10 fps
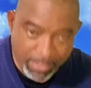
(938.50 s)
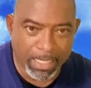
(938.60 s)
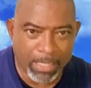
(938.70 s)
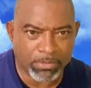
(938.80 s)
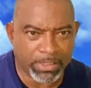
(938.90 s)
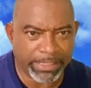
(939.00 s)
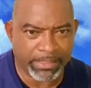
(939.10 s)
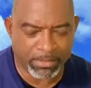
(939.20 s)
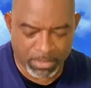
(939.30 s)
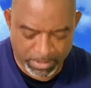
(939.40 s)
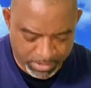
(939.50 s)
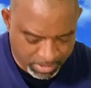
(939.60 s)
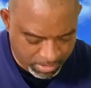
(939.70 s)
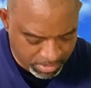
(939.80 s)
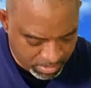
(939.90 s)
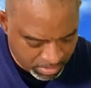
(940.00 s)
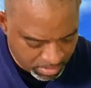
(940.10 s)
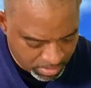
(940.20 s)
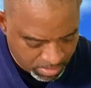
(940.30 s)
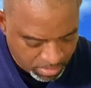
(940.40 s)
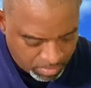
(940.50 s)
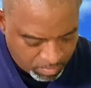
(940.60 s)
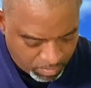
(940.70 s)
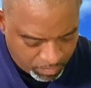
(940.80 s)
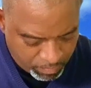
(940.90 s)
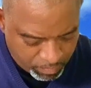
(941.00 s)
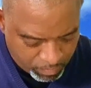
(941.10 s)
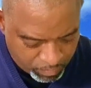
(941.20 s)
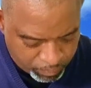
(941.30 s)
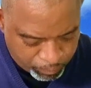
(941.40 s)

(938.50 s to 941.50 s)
also hate dictation. Ooh.